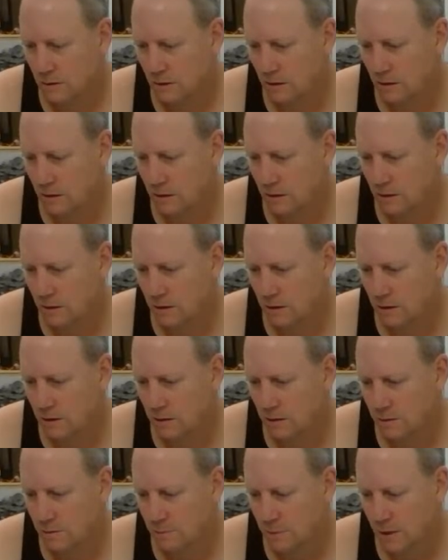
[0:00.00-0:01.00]
In
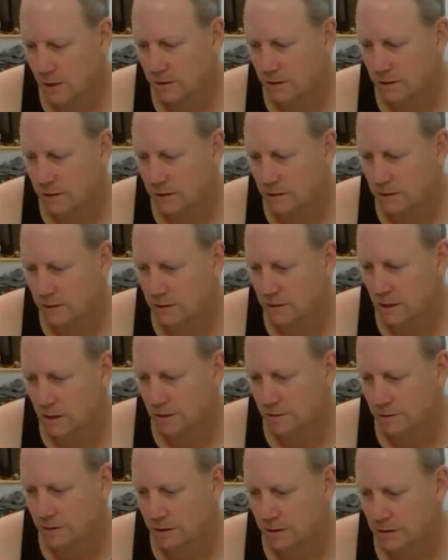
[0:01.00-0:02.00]
fact, he just
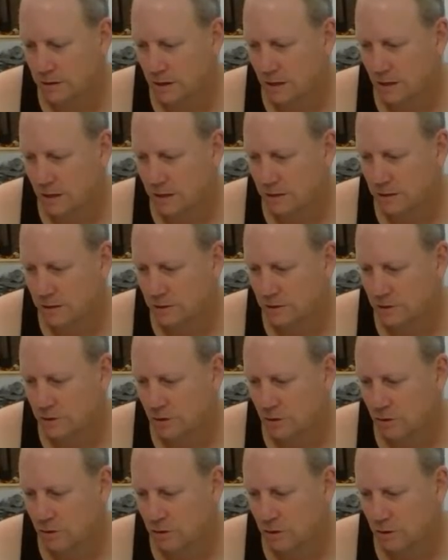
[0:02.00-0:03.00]
don't think so unless it's
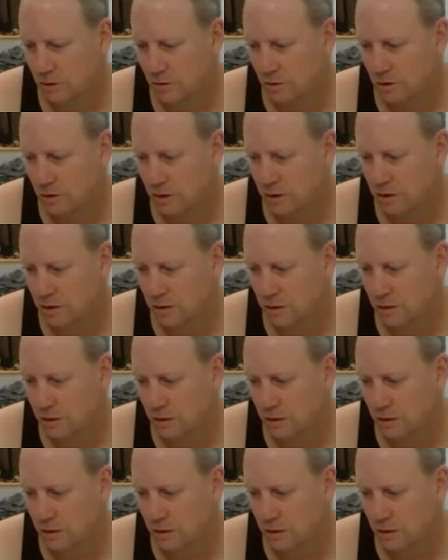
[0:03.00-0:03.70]
online.